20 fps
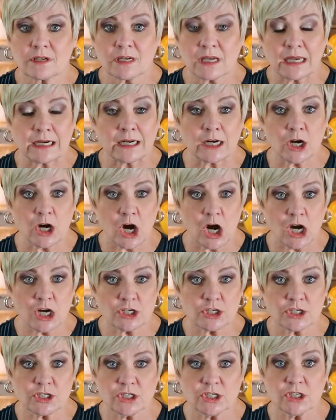kind of
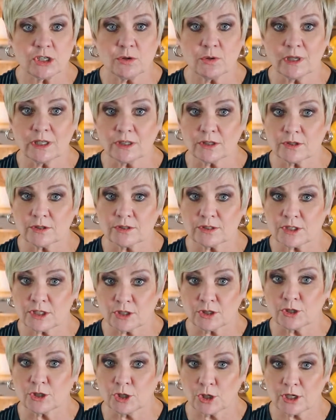caution you and to
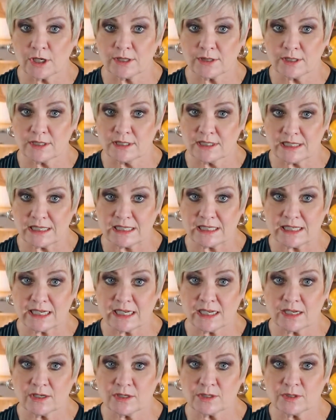look at the
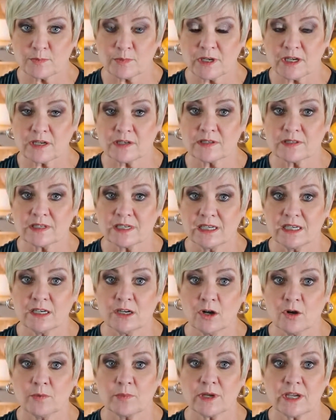details, because
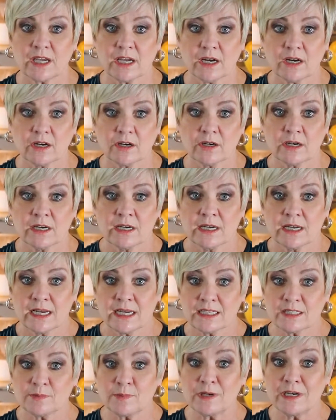in-home care
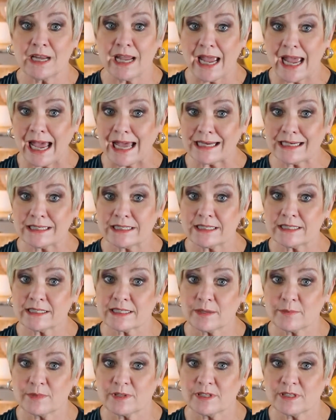has been added to
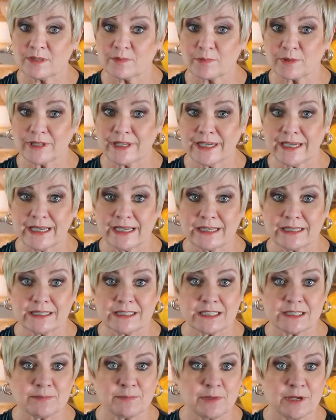some of these
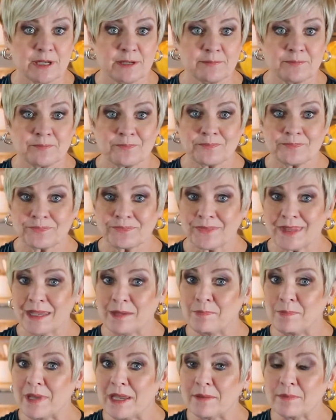plans, but it
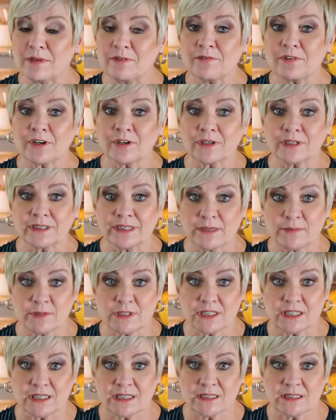may be very
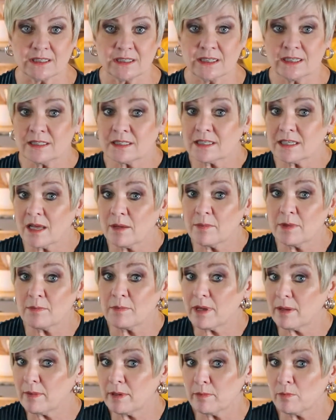limited. In some, it
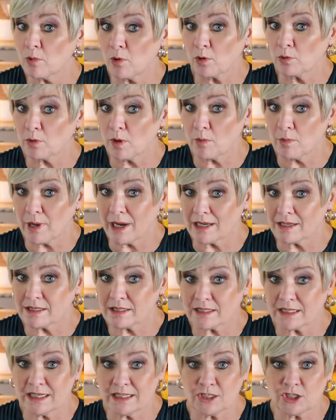may be more
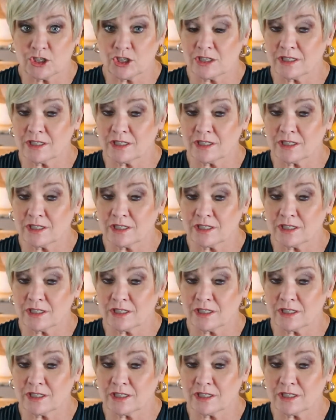robust. It's